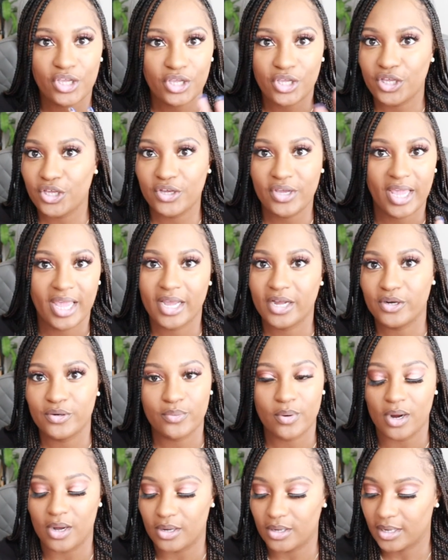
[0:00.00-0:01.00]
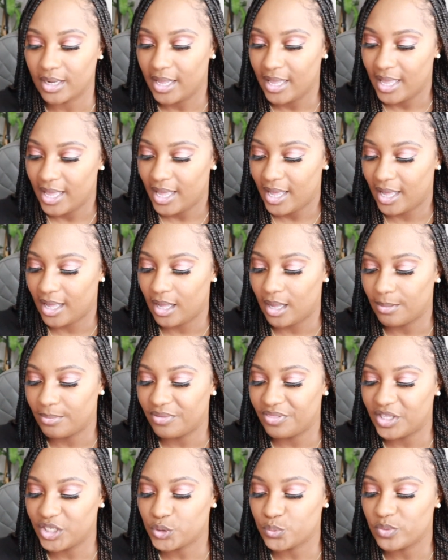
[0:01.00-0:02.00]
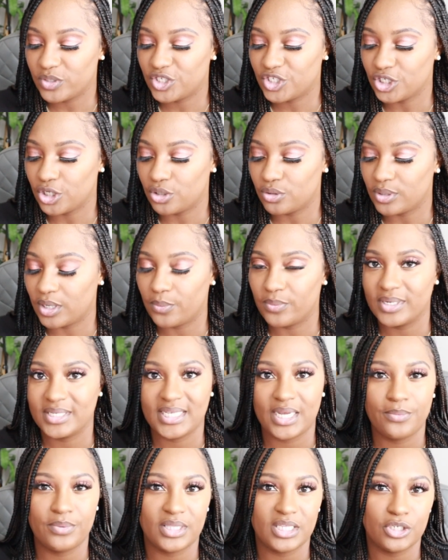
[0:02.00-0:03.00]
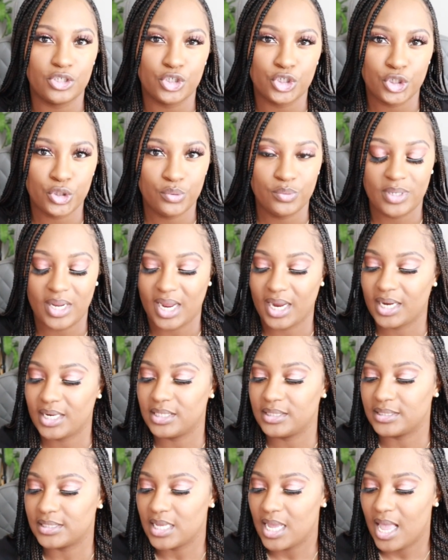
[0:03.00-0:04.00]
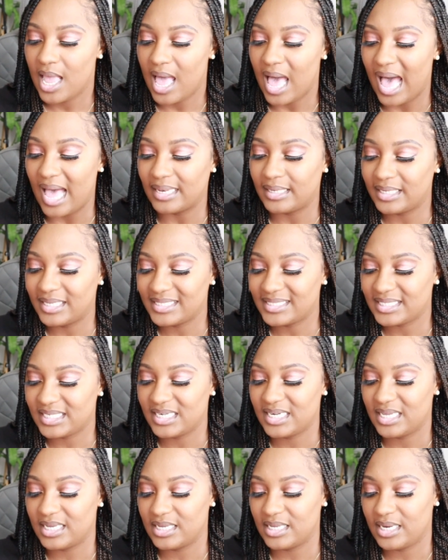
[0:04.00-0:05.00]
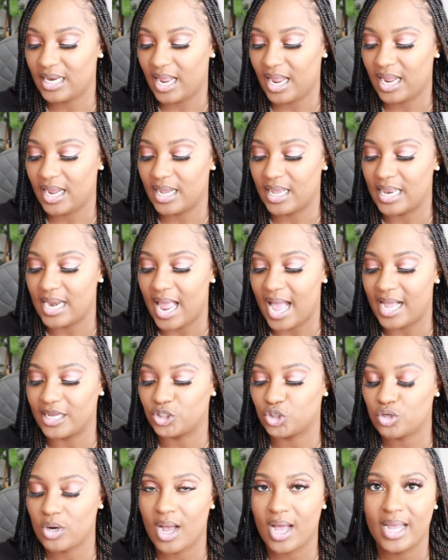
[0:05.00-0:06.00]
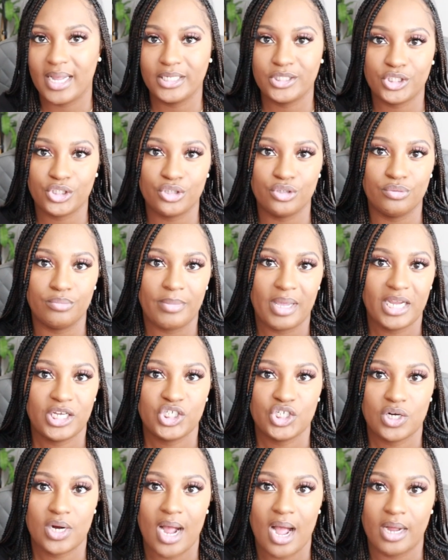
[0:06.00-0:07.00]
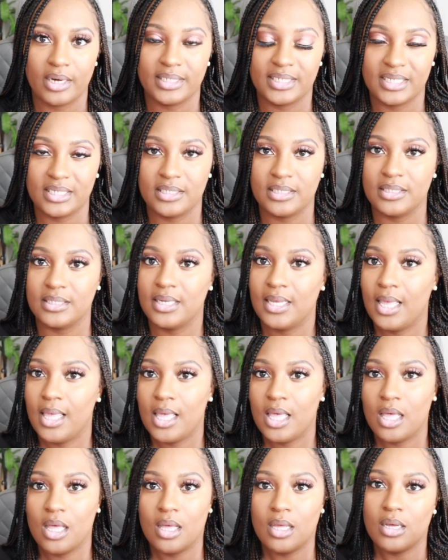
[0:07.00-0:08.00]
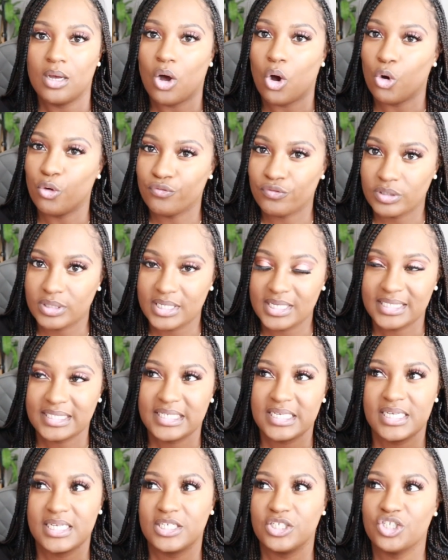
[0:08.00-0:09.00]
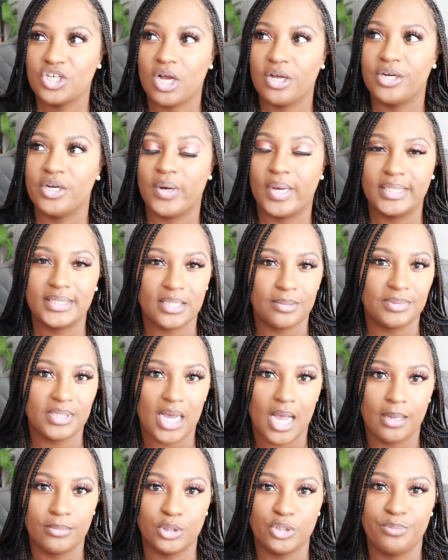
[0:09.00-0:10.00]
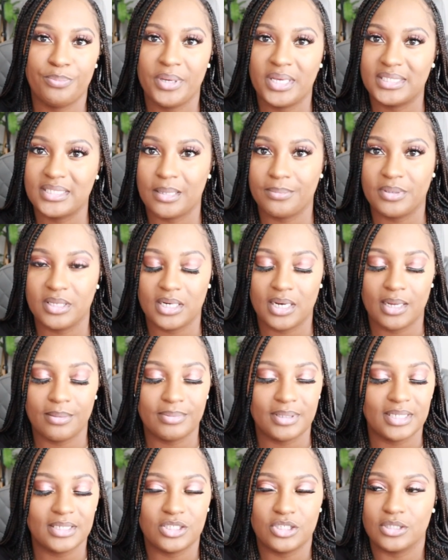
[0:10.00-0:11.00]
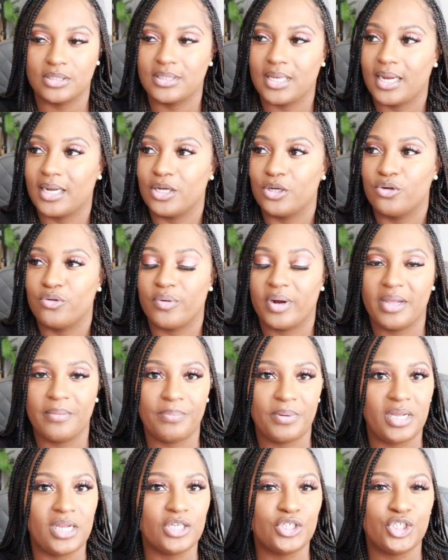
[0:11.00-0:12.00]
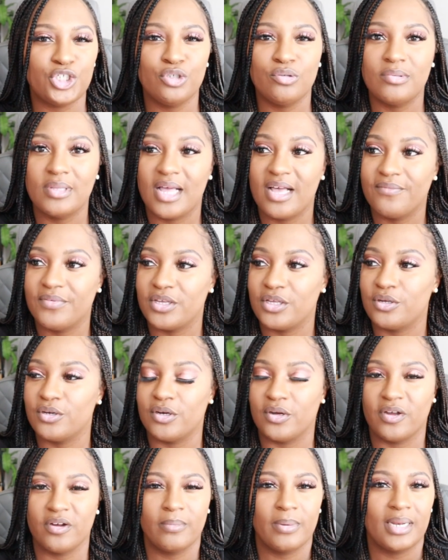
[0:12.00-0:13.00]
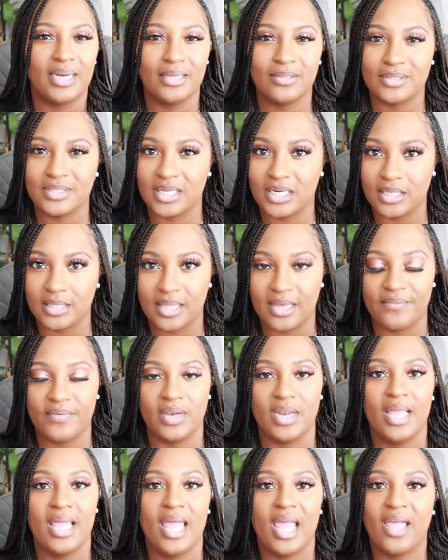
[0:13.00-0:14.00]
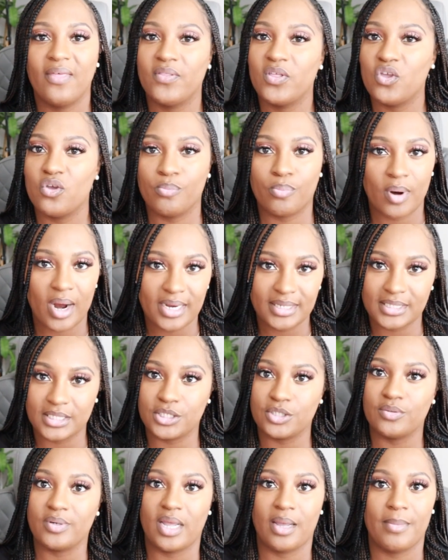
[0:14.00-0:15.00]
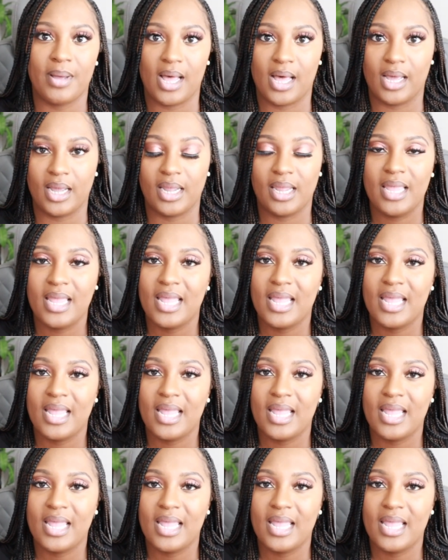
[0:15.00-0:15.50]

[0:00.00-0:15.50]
You can't go wrong. This one sold, I want to say within 2 days. I listed it and I tried to make sure I didn't overlist it, because y'all know how sometimes you pick something up that's just like a great piece, you love it, you know everybody else is gonna love it, and then you price it too damn high